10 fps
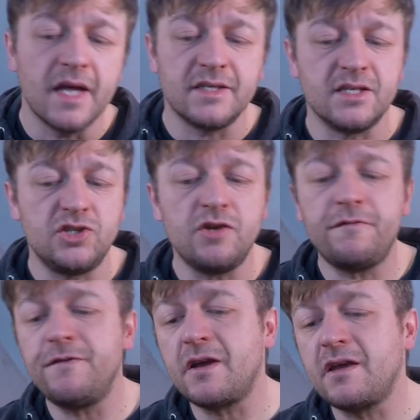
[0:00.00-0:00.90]
Did
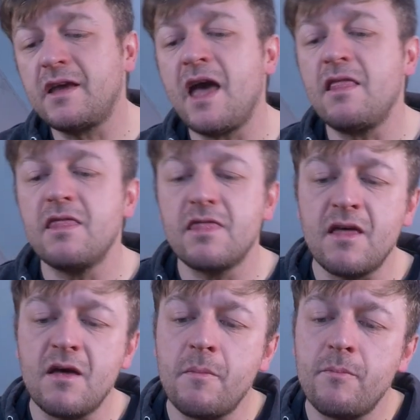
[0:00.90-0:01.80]
you forget
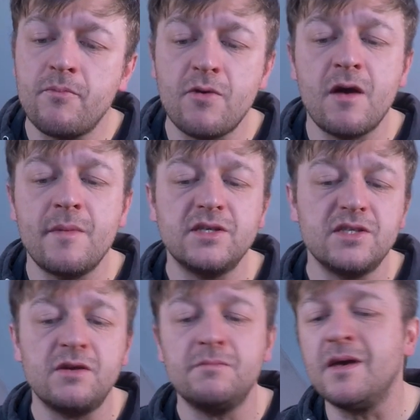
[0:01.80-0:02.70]
that promise
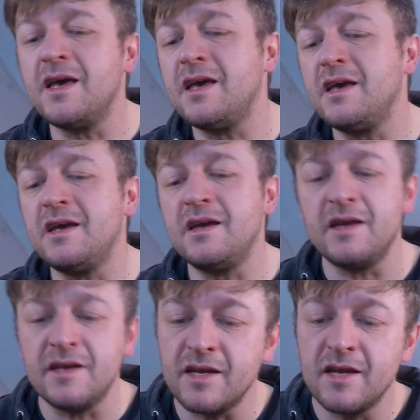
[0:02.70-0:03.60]
you
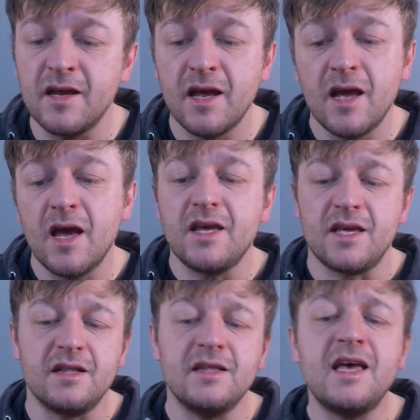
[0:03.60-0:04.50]
made?
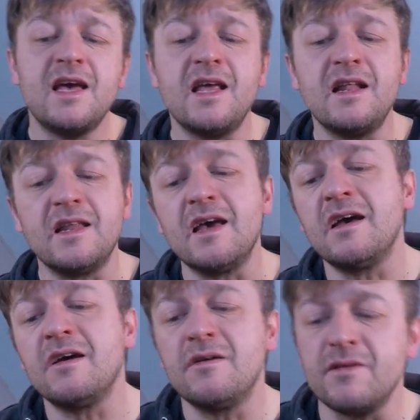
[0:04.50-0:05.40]
You're letting
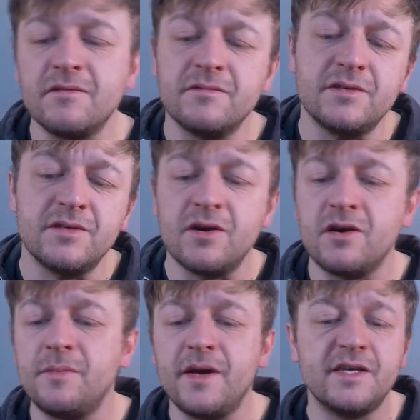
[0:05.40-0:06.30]
down
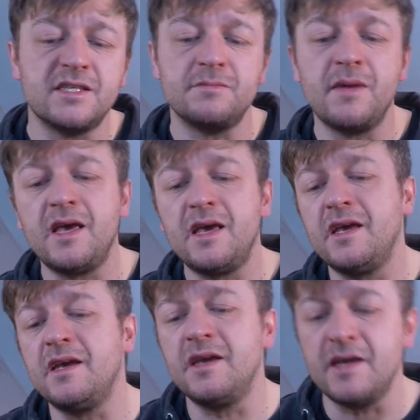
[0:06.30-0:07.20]
your best mate.